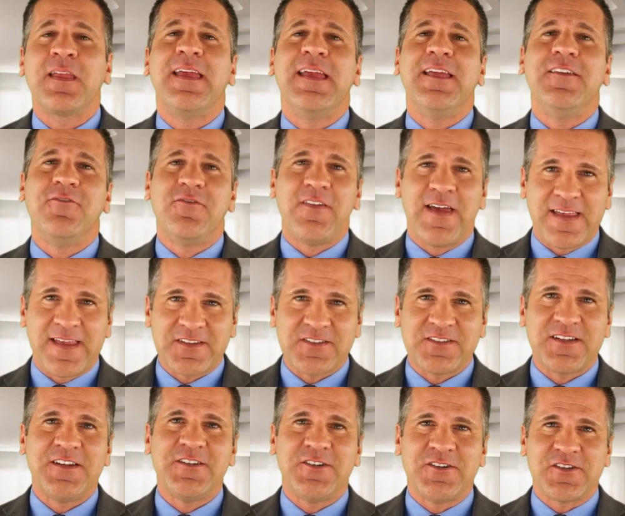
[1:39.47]
Invest
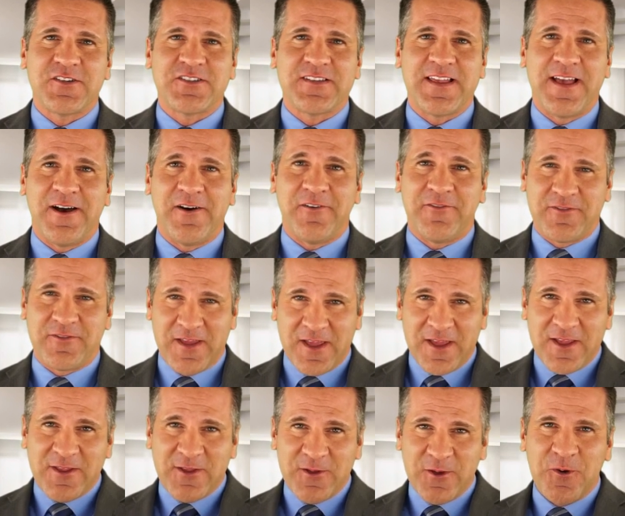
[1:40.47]
in yourself.
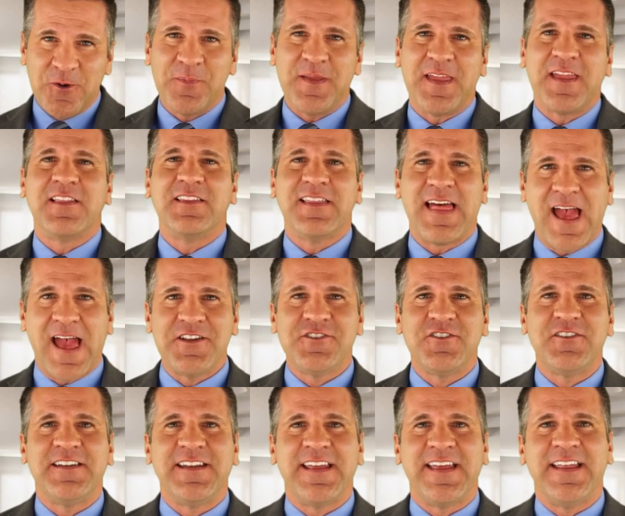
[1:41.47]
You'll be glad
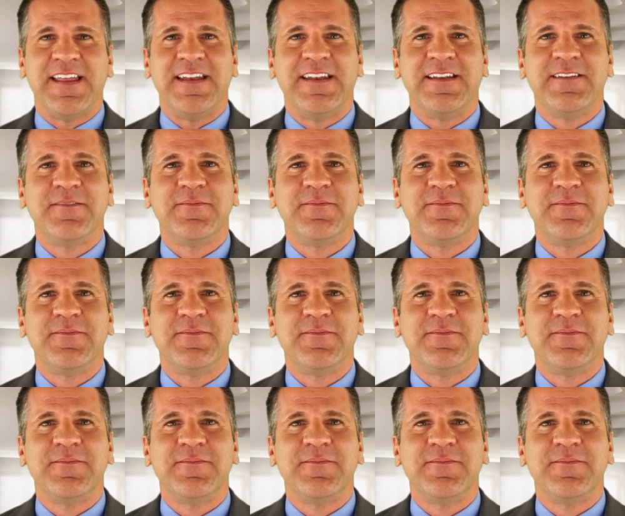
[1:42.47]
you did.